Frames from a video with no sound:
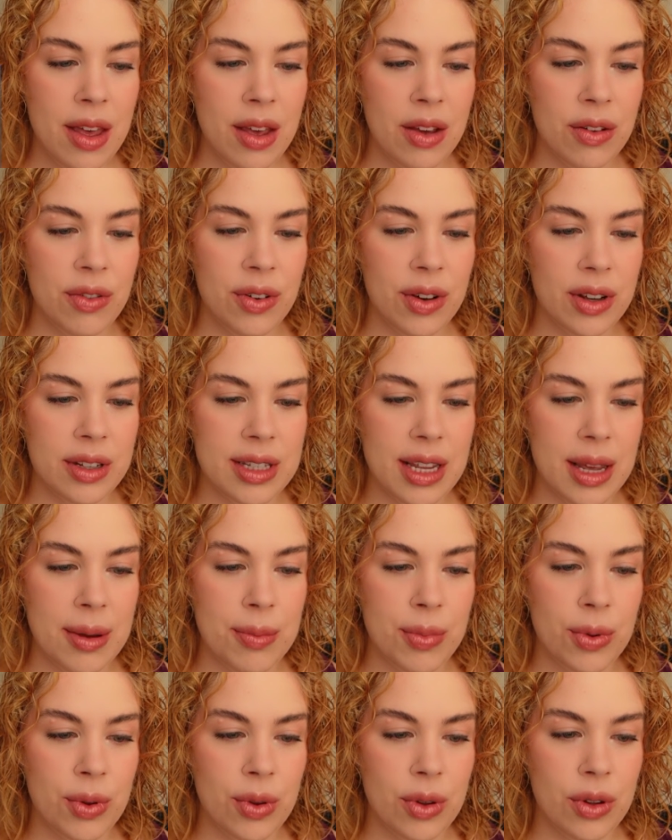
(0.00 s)
For
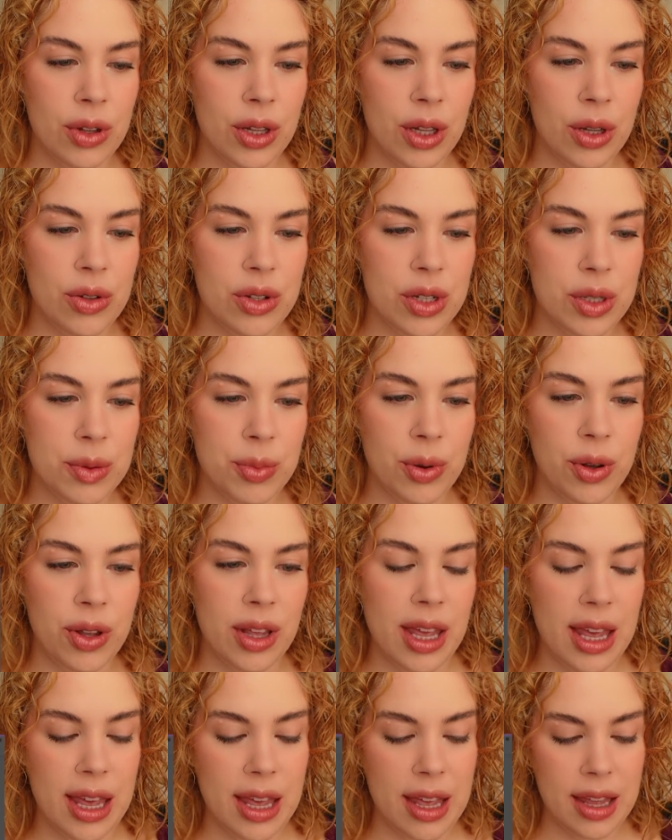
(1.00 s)
example, you just
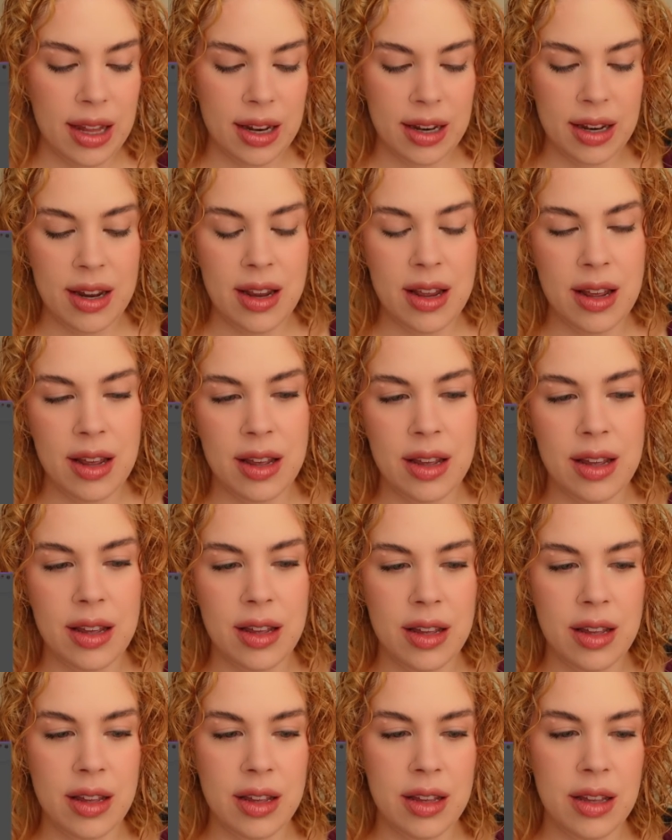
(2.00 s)
put in
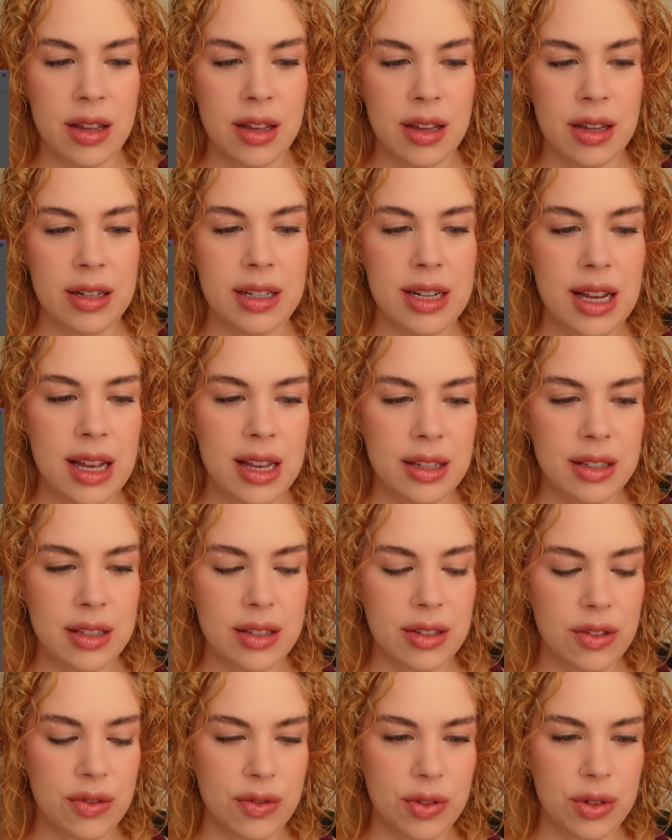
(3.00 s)

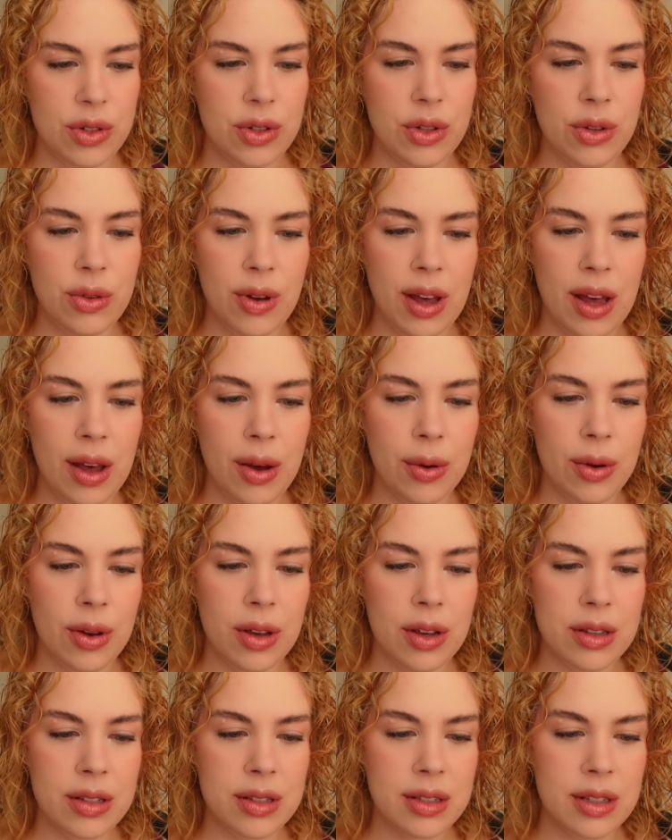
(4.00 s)
test for 2
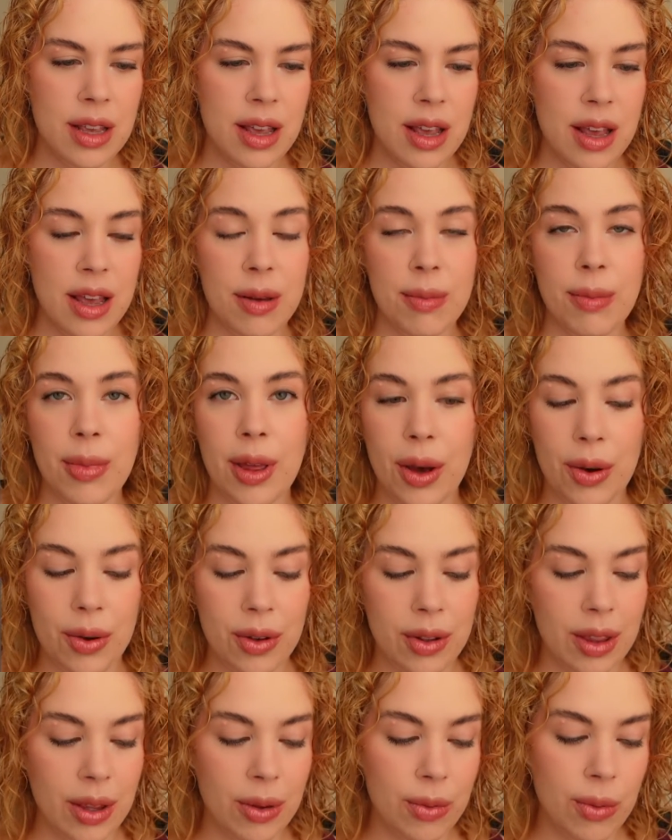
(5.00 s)
hours, my
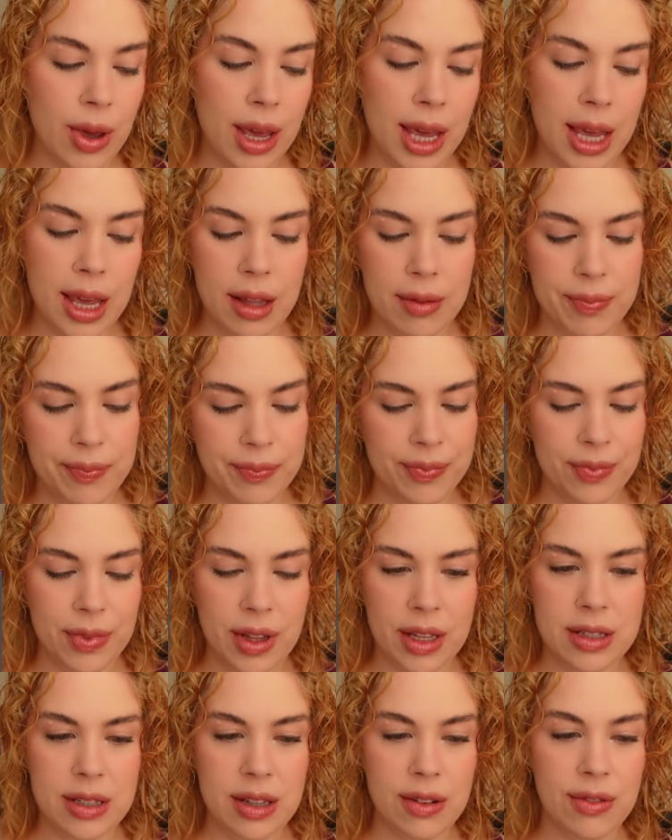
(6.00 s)
hourly rate,
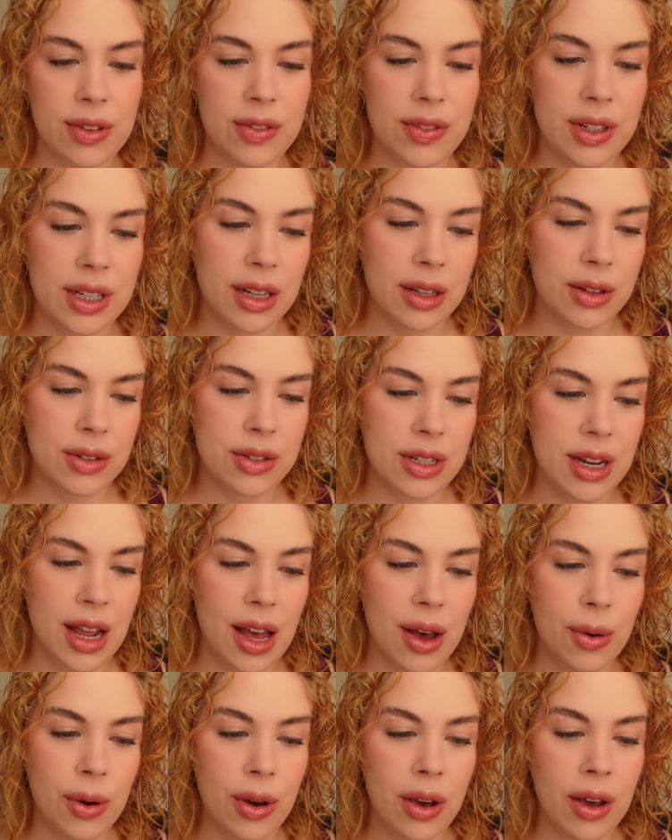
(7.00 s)
say $50 an
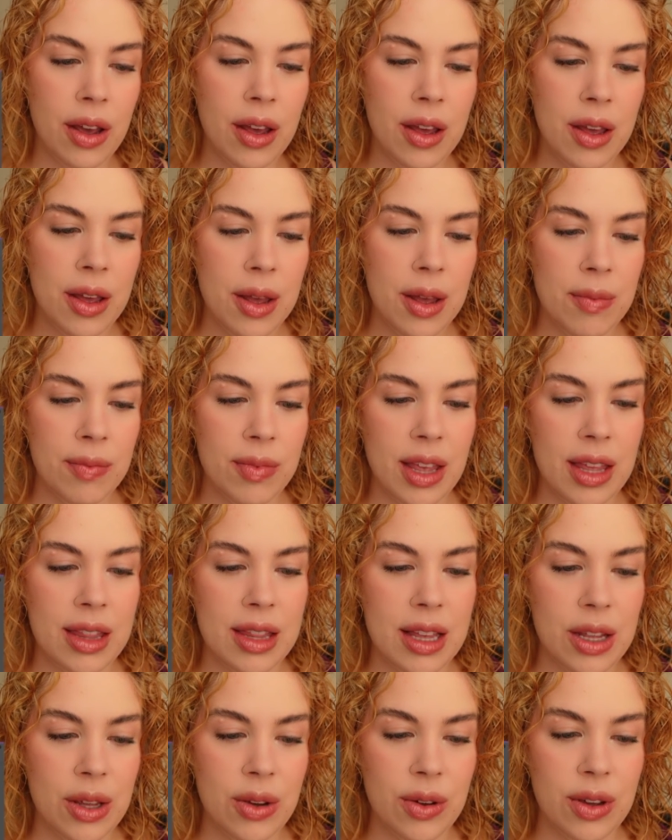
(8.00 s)
hour, and
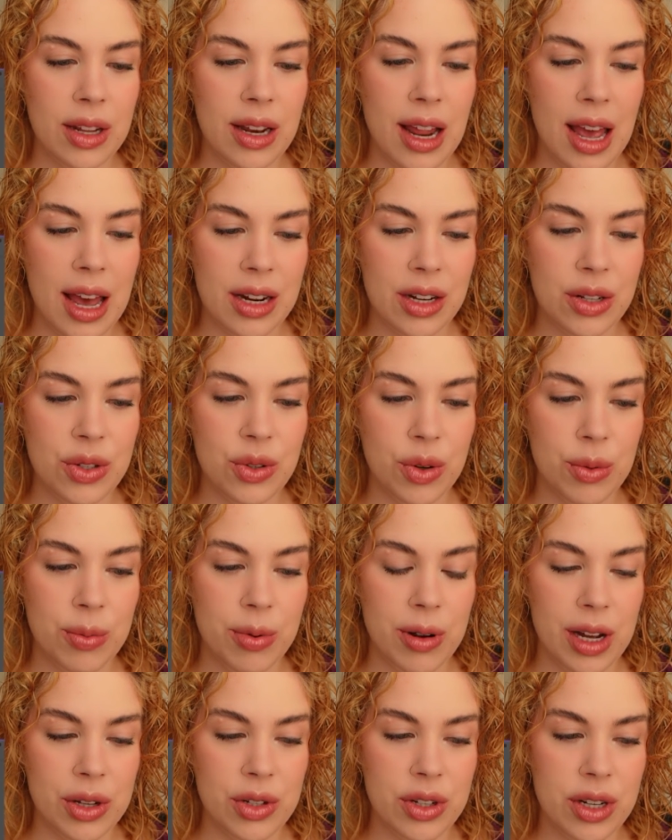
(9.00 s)
then you can add it to a
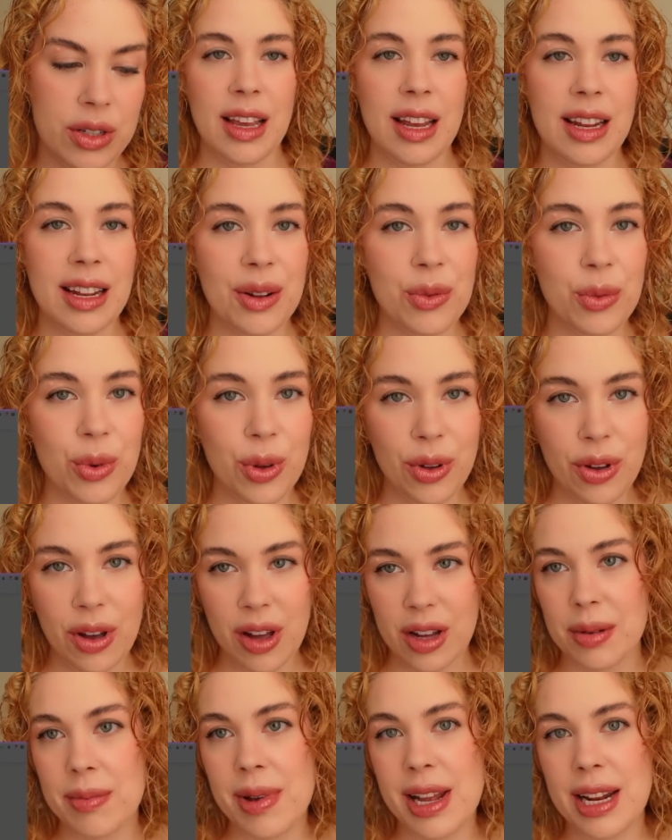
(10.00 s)
project, and it will
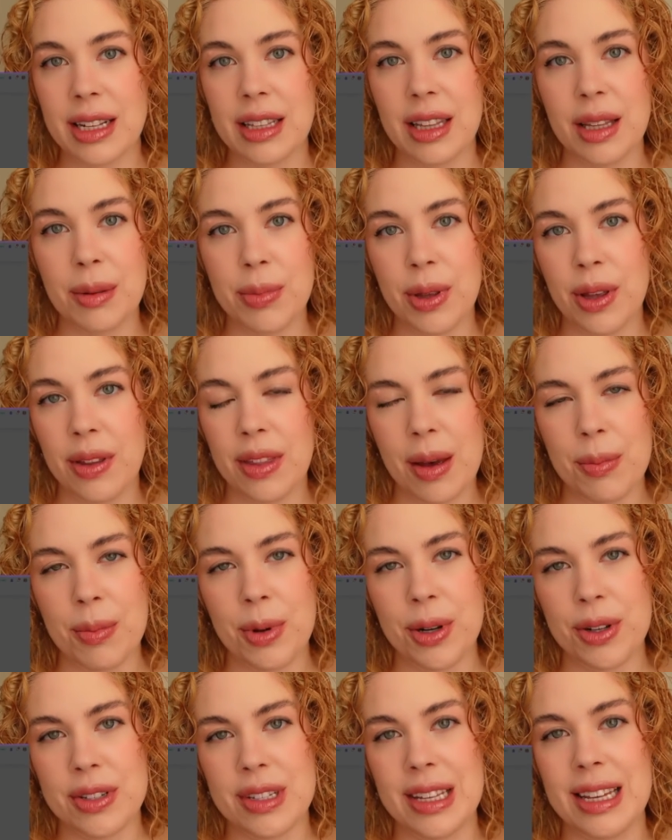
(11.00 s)
automatically bill that
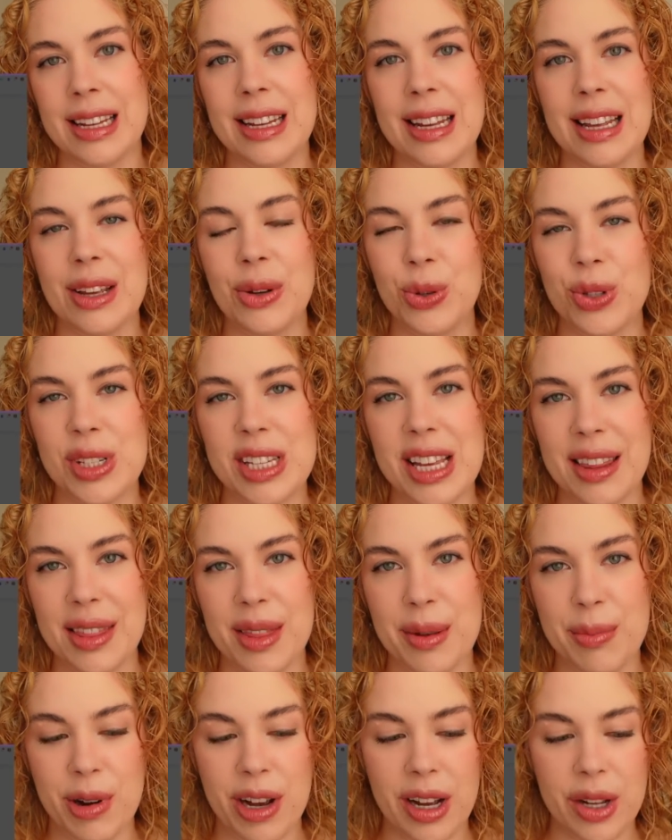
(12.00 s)
person who's in
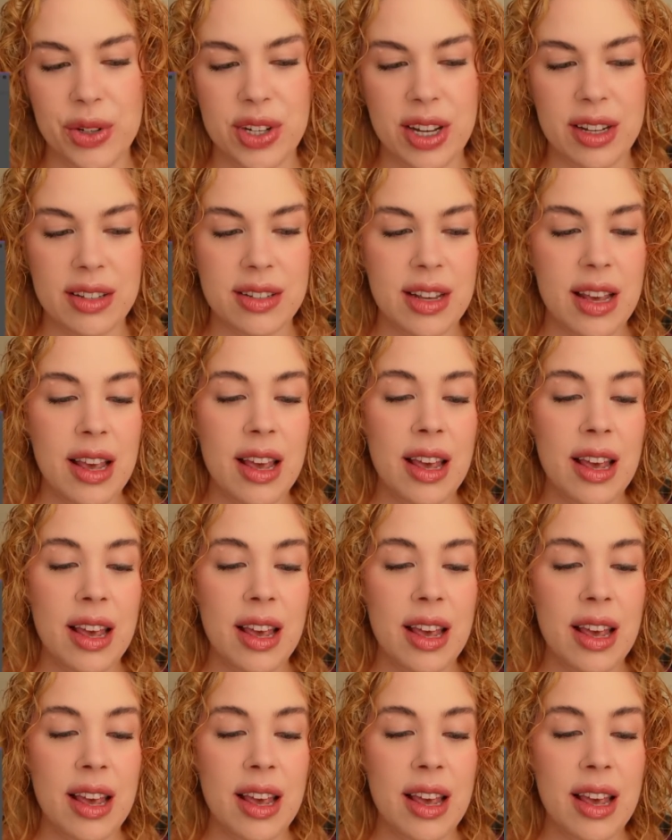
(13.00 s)
the project.